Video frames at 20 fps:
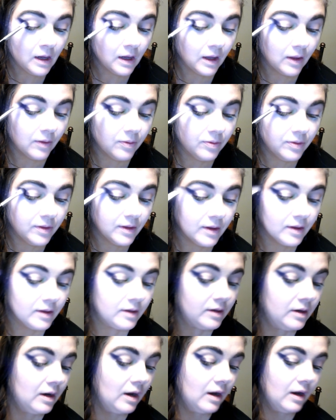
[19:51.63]
And
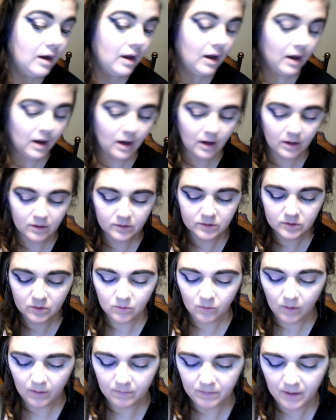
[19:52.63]
then, so
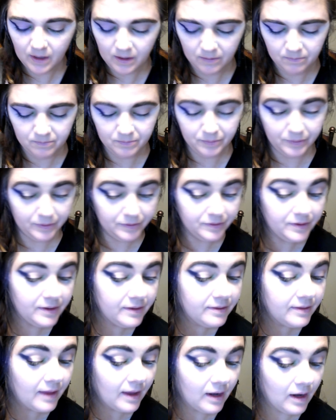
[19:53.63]
I'm kind of
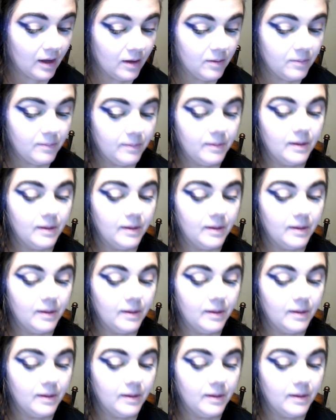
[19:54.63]
building that up